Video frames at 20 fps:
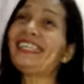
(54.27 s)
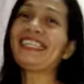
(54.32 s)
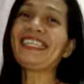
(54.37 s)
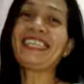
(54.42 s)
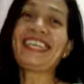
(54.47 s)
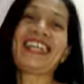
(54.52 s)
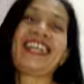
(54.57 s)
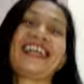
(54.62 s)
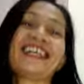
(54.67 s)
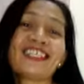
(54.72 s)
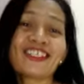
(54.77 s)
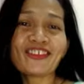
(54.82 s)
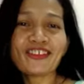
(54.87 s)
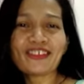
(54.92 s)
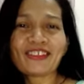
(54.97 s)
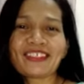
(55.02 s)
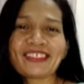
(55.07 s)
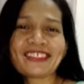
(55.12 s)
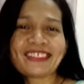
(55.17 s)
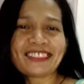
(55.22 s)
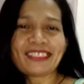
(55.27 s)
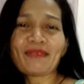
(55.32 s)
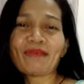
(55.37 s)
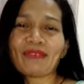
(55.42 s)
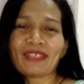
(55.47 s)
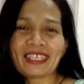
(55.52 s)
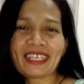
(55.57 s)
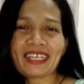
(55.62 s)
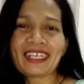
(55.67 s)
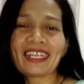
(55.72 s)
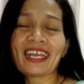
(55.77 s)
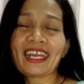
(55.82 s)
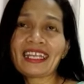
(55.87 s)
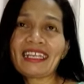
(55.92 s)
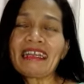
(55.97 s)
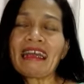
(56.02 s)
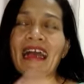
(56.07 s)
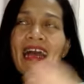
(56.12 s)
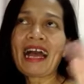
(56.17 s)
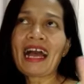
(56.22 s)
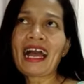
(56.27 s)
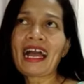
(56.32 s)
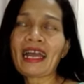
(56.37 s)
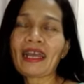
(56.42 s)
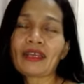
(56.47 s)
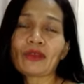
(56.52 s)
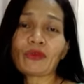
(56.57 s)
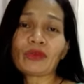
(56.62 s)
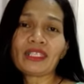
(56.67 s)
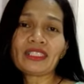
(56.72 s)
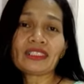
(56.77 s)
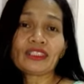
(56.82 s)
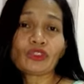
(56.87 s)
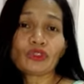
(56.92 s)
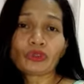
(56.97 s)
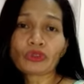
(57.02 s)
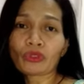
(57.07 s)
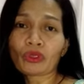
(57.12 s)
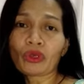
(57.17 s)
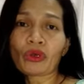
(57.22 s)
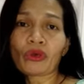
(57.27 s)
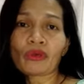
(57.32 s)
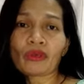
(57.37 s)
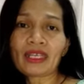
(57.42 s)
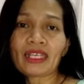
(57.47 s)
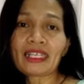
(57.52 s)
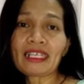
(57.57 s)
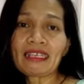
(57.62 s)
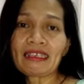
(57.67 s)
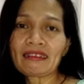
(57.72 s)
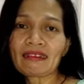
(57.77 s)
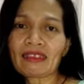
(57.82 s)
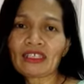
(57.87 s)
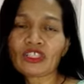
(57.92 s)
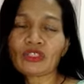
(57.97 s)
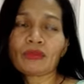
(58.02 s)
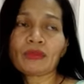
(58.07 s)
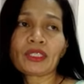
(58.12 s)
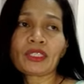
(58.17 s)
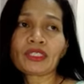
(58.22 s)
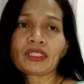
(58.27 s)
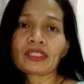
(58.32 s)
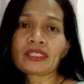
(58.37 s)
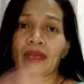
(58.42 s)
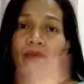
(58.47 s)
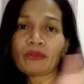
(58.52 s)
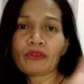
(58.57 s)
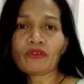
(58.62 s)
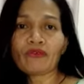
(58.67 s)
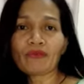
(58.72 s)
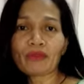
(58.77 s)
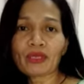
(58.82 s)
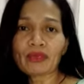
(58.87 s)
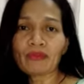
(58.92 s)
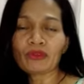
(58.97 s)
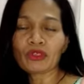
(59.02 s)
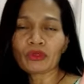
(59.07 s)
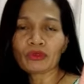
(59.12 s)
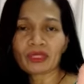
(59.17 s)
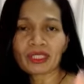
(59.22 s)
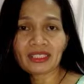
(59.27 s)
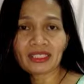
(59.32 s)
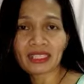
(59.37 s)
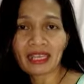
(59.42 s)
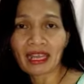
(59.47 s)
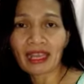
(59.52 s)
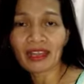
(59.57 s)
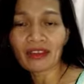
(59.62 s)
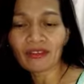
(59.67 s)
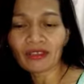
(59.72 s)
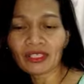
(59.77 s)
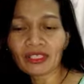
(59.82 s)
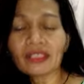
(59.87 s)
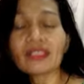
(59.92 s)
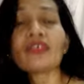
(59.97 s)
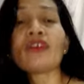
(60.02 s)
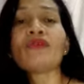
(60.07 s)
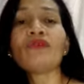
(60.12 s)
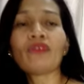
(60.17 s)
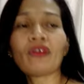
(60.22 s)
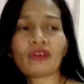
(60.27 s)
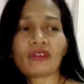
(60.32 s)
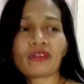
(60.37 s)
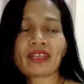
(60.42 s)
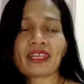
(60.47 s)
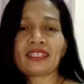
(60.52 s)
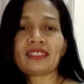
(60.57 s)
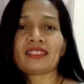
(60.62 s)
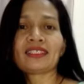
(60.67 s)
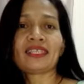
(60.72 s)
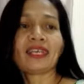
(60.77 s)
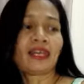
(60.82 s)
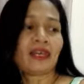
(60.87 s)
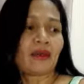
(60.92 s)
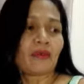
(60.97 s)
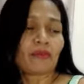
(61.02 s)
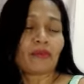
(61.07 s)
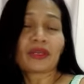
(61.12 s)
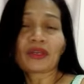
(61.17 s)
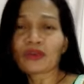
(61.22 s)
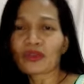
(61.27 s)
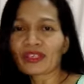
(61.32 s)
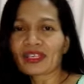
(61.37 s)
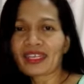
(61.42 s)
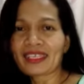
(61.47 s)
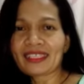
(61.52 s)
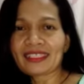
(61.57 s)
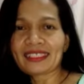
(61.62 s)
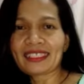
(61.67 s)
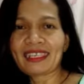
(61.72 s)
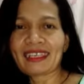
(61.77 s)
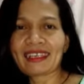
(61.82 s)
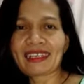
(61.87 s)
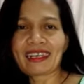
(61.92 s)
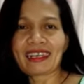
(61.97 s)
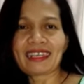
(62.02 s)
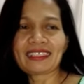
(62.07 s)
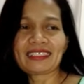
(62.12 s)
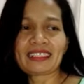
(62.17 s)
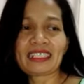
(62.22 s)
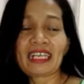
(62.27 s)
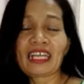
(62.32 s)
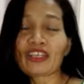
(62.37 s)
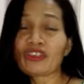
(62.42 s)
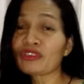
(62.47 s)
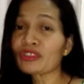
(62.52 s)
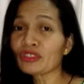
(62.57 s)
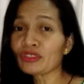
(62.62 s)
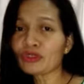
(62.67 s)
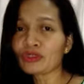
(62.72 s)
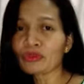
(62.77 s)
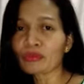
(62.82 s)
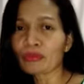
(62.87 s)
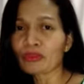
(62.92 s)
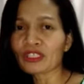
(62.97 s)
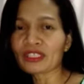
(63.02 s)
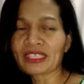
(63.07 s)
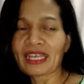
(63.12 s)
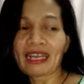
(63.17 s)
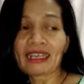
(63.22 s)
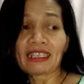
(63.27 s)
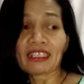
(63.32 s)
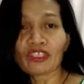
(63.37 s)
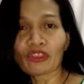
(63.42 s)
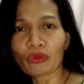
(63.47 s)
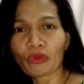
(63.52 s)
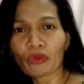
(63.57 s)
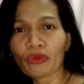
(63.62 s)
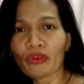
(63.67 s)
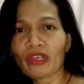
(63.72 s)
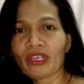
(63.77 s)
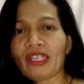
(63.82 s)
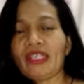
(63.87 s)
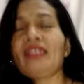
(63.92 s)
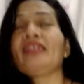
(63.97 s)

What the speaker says: kailangan kong sabihin, and I want to talk in English because some of my viewers there is foreigns, mga organic sila guys, sila yung nagsusupport sa akin doon